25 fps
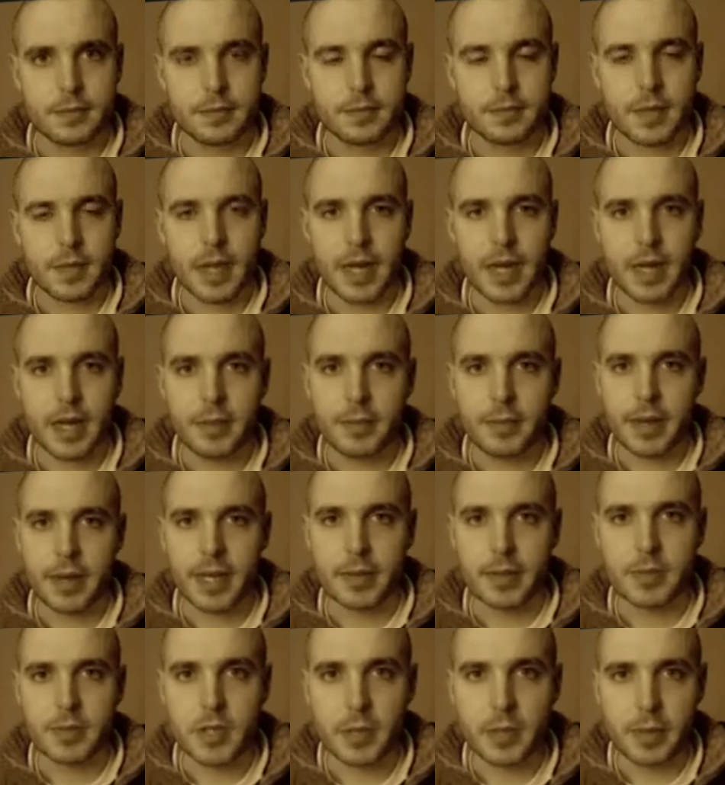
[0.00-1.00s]
Hi, my name
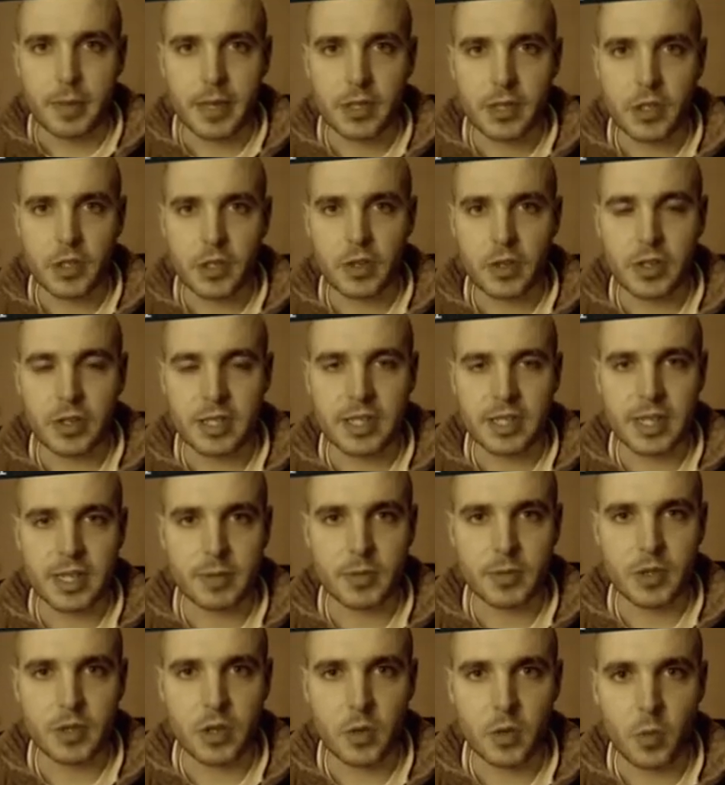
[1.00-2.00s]
is Doug Belshaw. This is
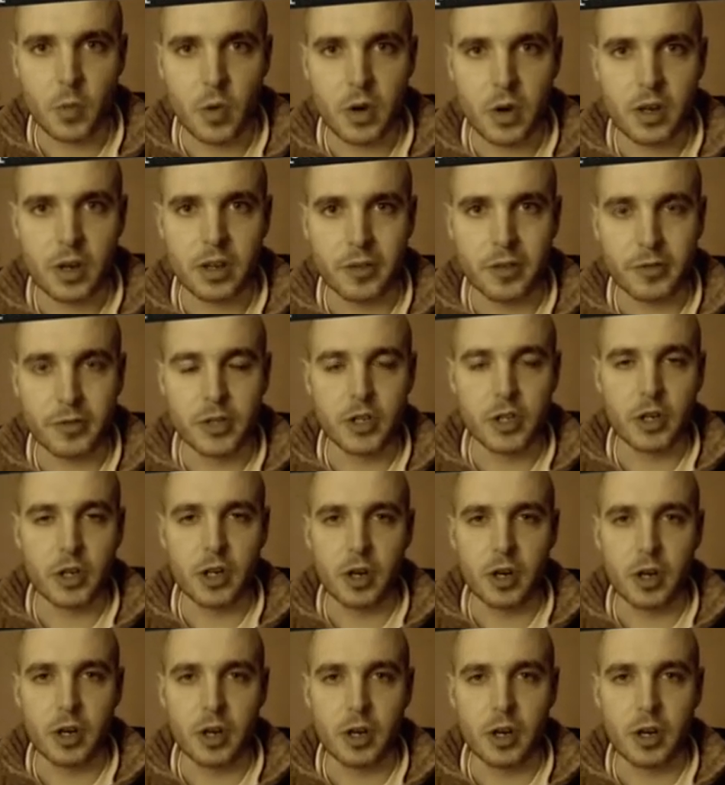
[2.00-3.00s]
episode 1 of Doug
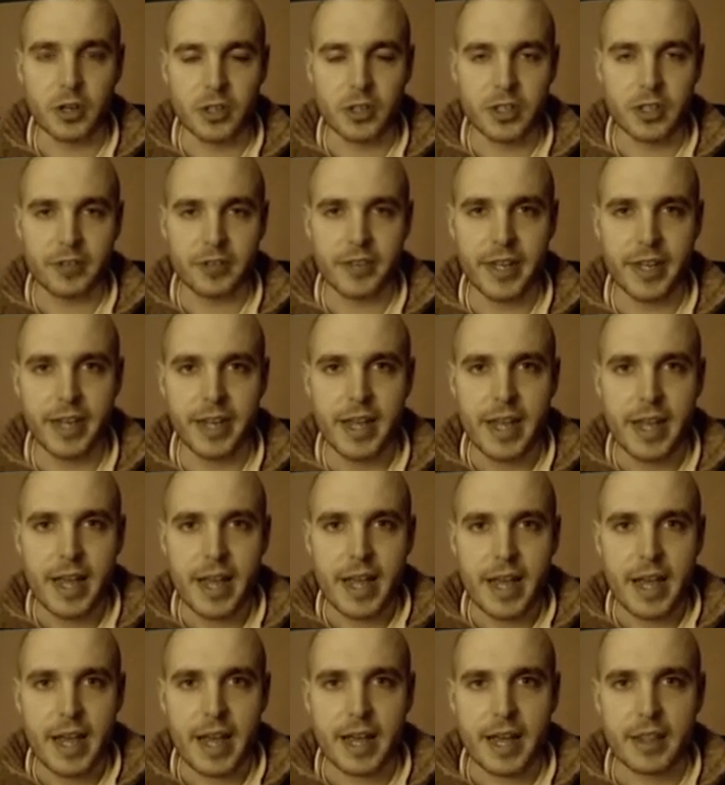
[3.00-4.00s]
on Productivity,
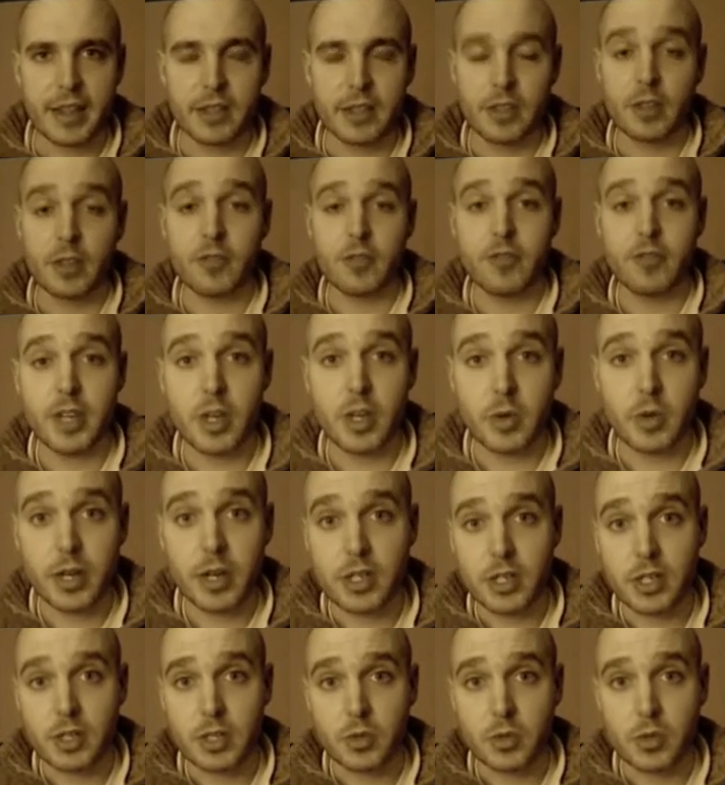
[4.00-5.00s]
and there's 3
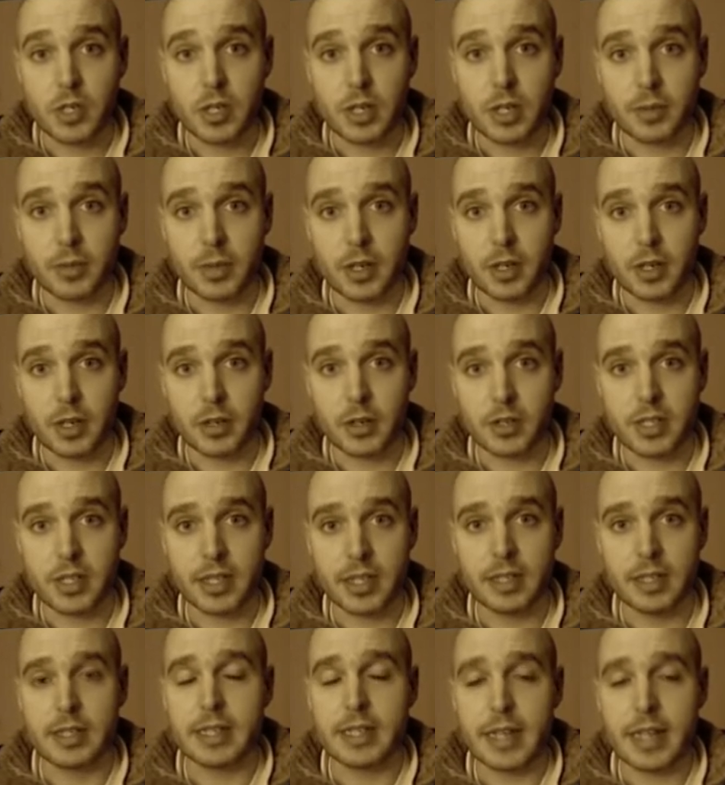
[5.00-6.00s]
questions which I'm going to
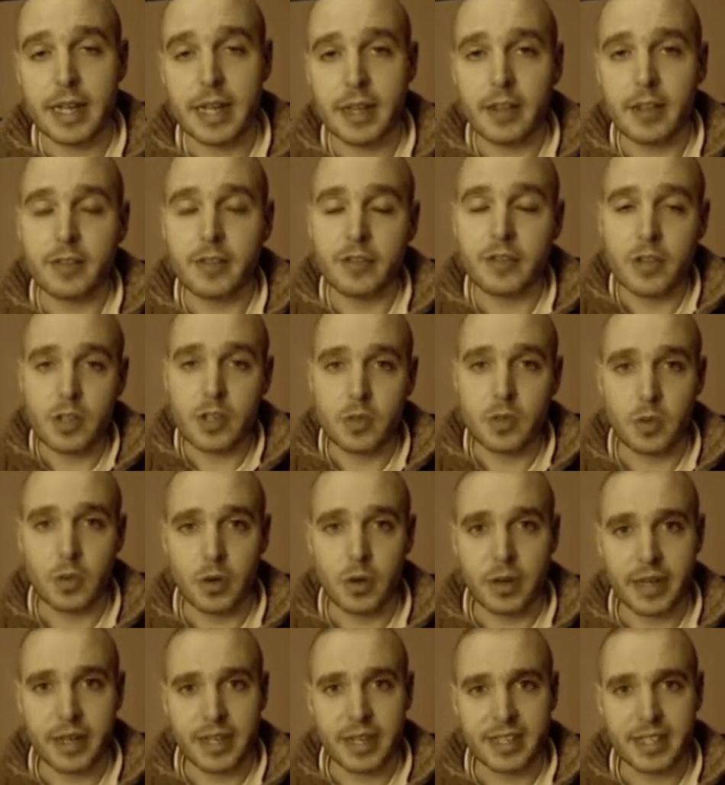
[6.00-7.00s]
consider today. The first one
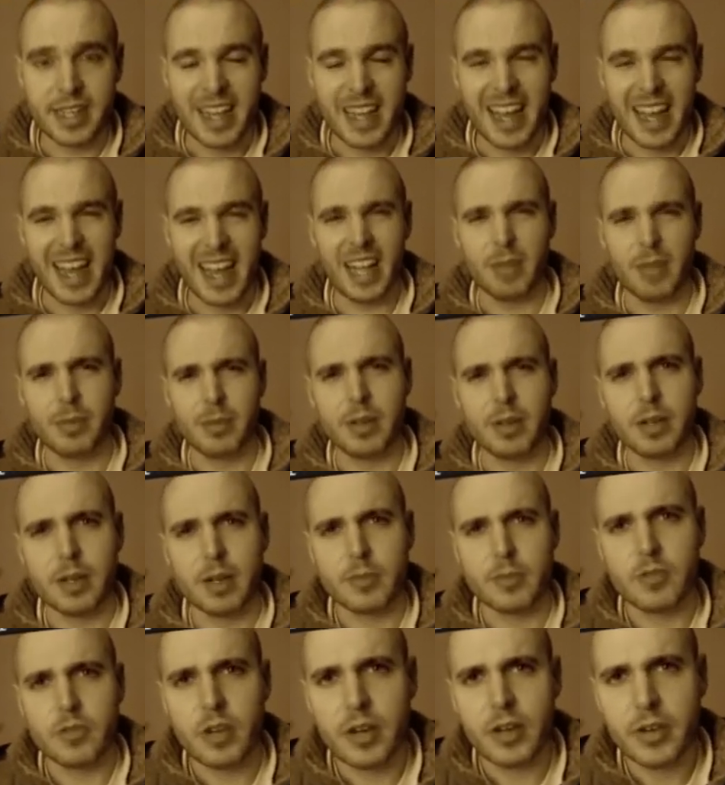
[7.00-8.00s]
is, help, I'm
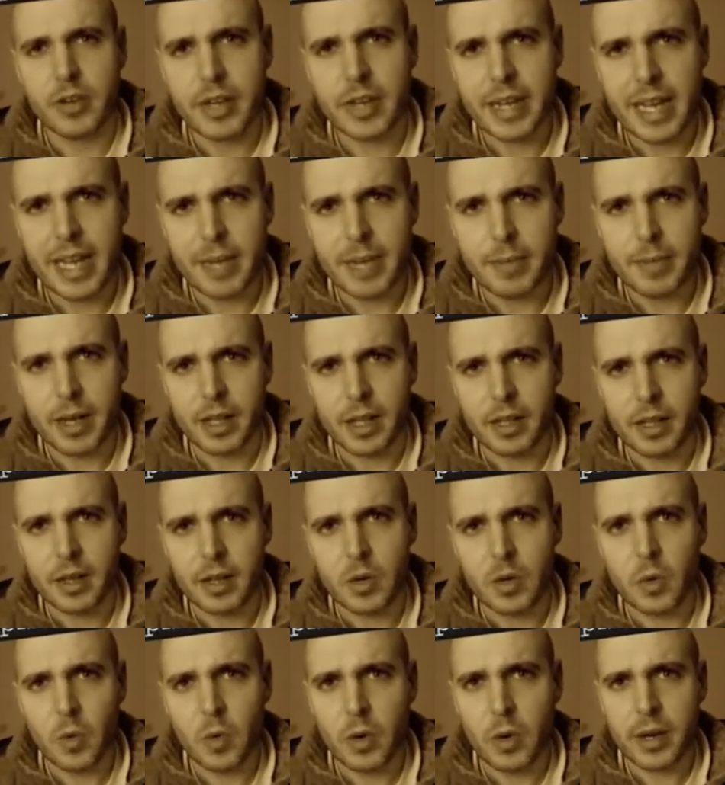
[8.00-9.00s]
drowning in email.
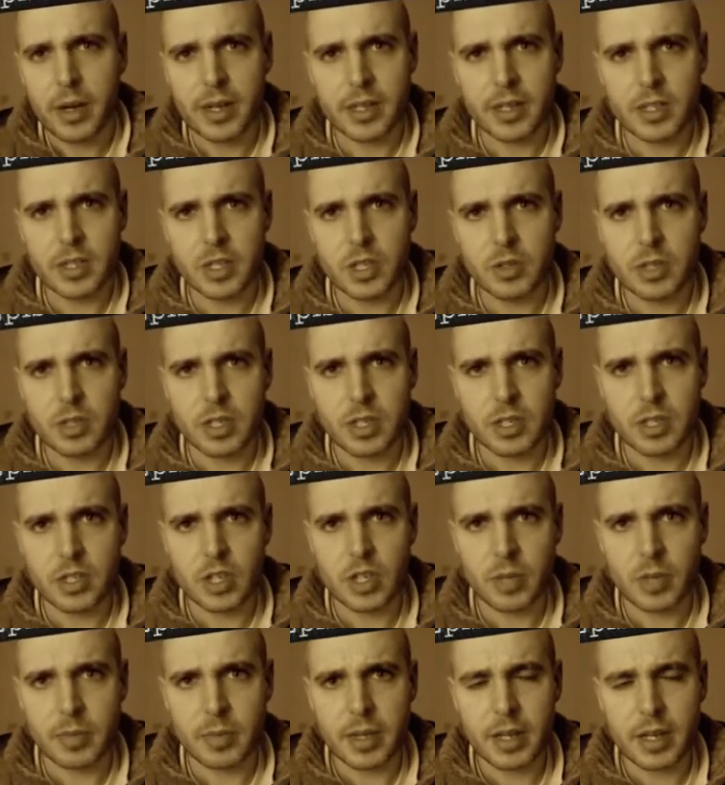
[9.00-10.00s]
What can I do to
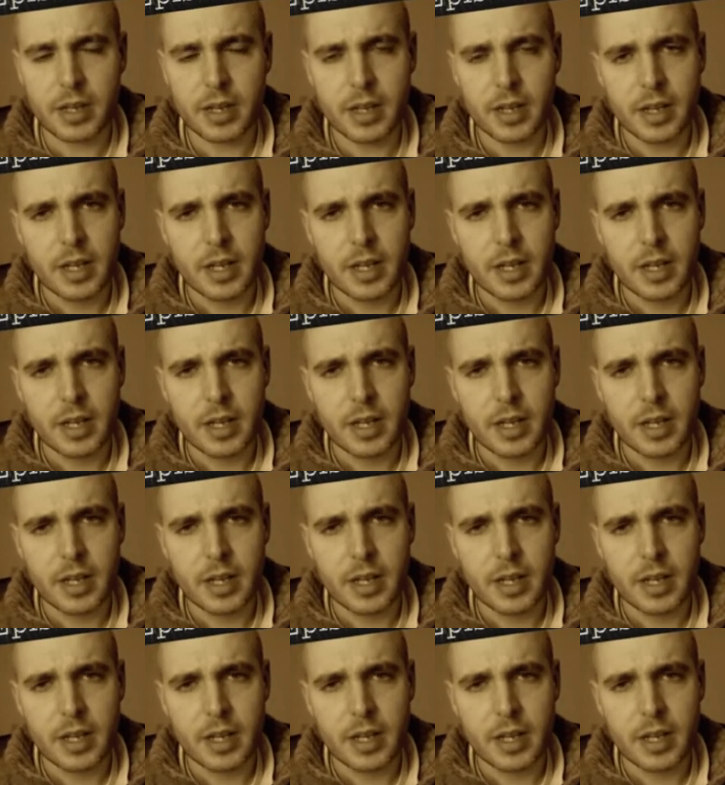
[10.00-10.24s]
stop that?